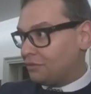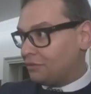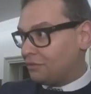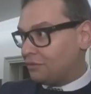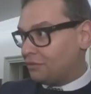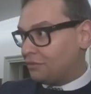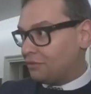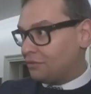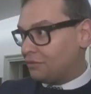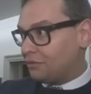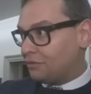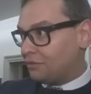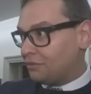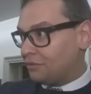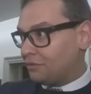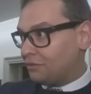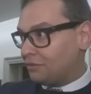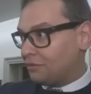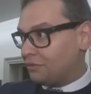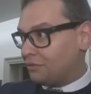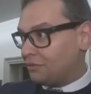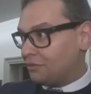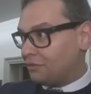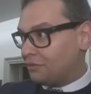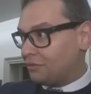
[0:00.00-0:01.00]

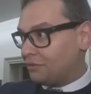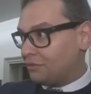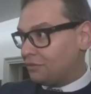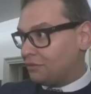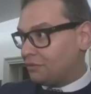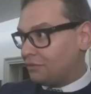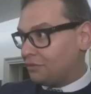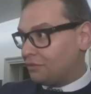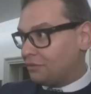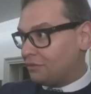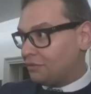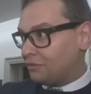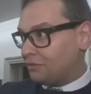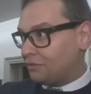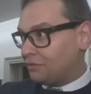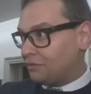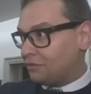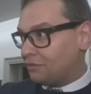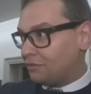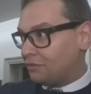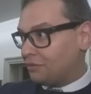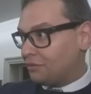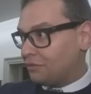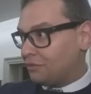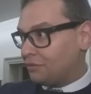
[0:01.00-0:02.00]

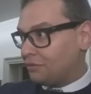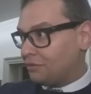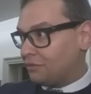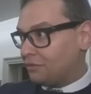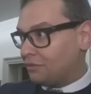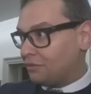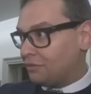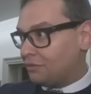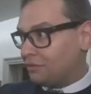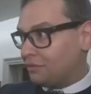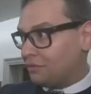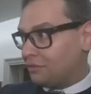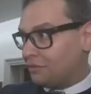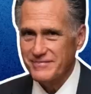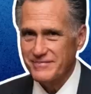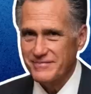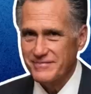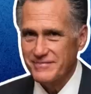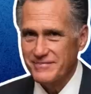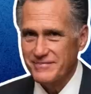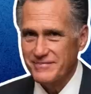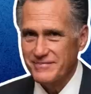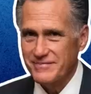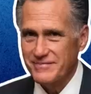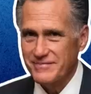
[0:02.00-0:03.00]

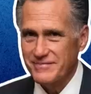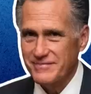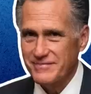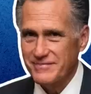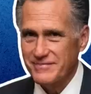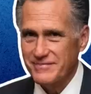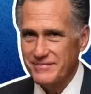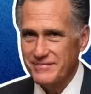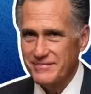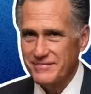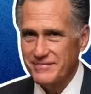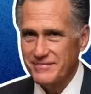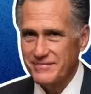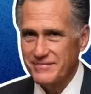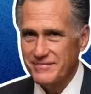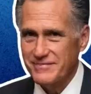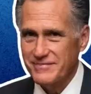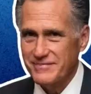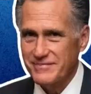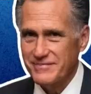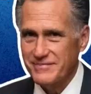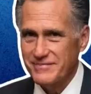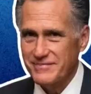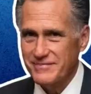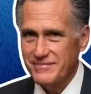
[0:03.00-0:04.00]

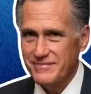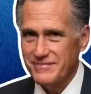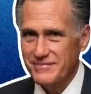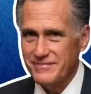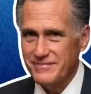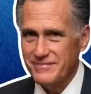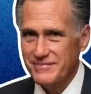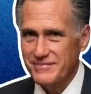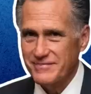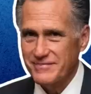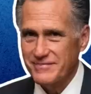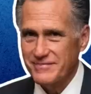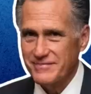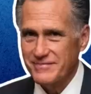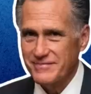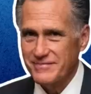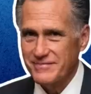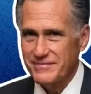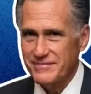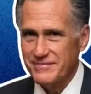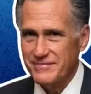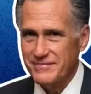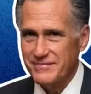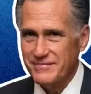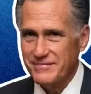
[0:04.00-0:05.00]

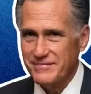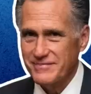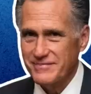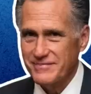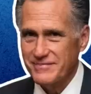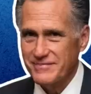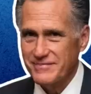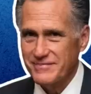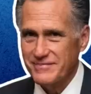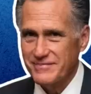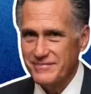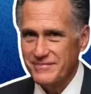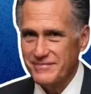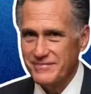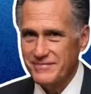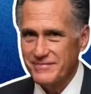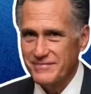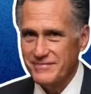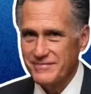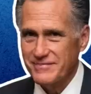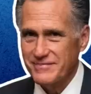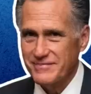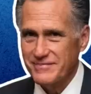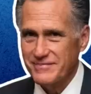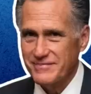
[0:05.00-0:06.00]

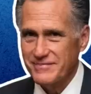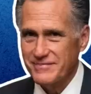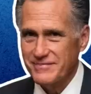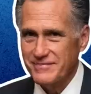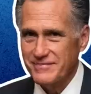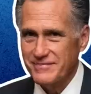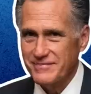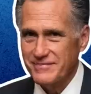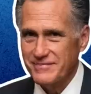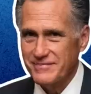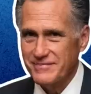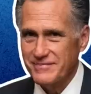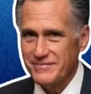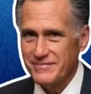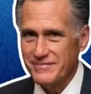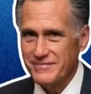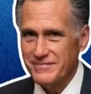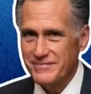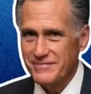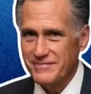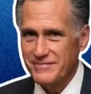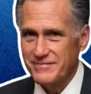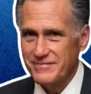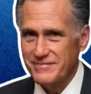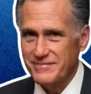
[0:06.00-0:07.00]

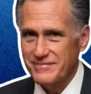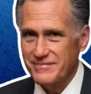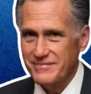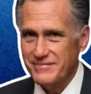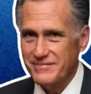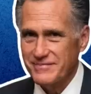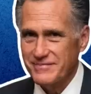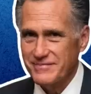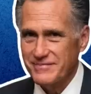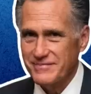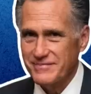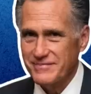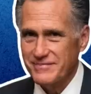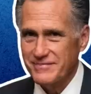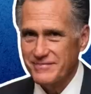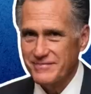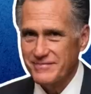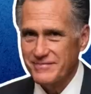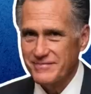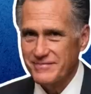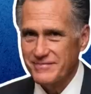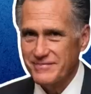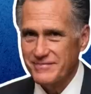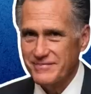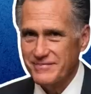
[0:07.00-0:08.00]

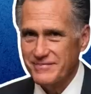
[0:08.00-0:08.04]
(not speaking)